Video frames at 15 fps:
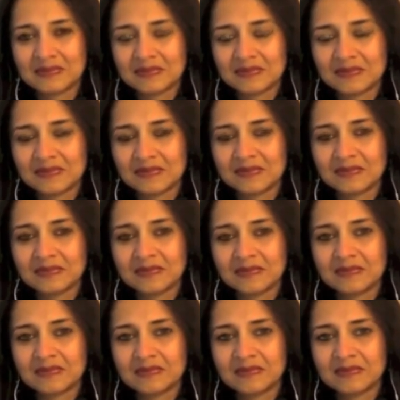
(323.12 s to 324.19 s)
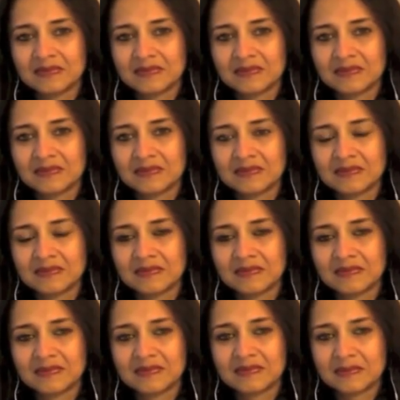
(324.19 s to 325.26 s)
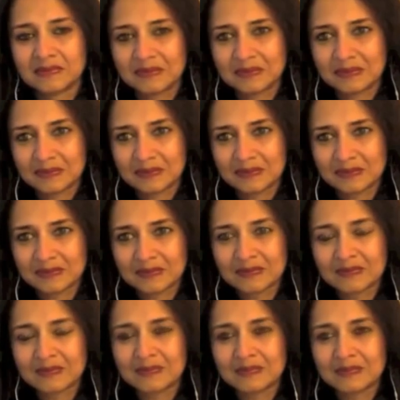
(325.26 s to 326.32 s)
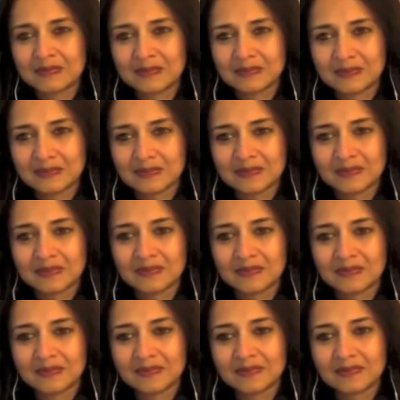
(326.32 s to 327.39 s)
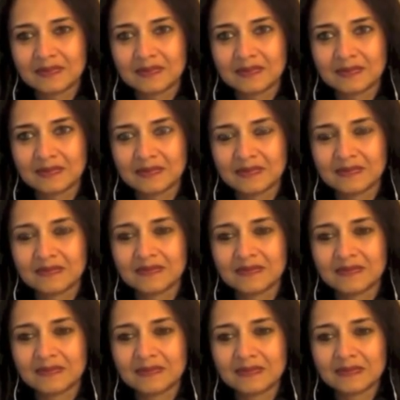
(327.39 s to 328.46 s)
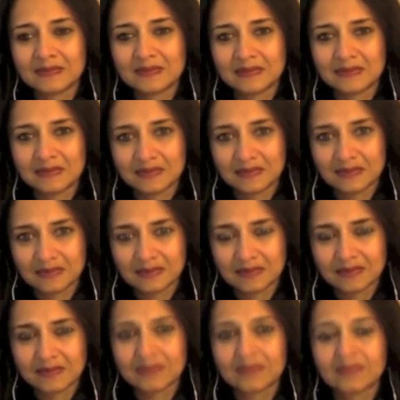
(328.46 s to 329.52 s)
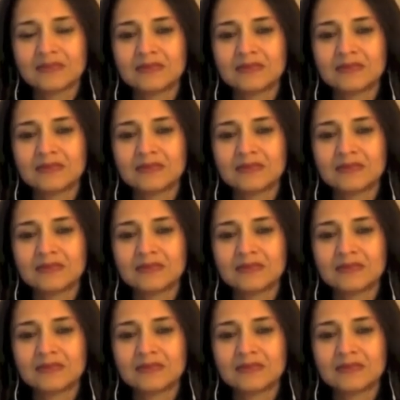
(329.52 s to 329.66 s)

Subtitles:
This person isn't speaking.